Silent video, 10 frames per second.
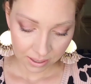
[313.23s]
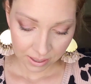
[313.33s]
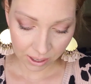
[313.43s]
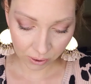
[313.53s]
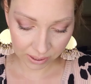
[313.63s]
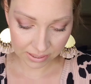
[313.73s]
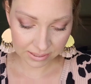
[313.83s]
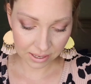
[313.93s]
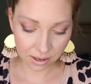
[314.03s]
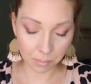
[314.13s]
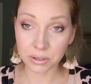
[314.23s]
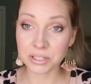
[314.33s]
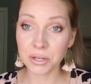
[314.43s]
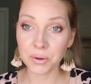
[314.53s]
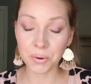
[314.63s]
Here is number
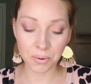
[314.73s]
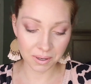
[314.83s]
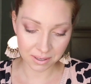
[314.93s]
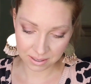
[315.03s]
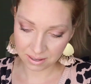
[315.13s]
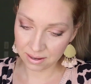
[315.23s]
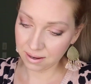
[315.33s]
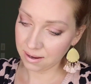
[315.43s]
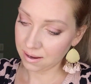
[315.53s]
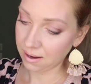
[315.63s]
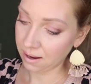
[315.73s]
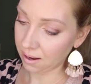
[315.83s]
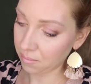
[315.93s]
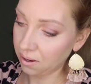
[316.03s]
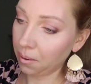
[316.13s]
2.
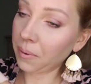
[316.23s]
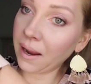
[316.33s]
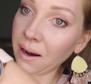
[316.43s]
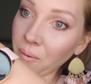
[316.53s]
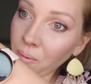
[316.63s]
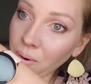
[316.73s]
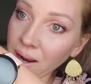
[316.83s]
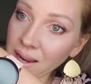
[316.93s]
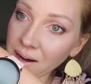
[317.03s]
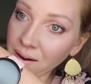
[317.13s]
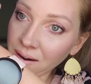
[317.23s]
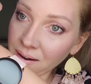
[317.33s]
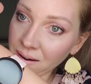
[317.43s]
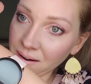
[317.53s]
I'm going to apply it right here.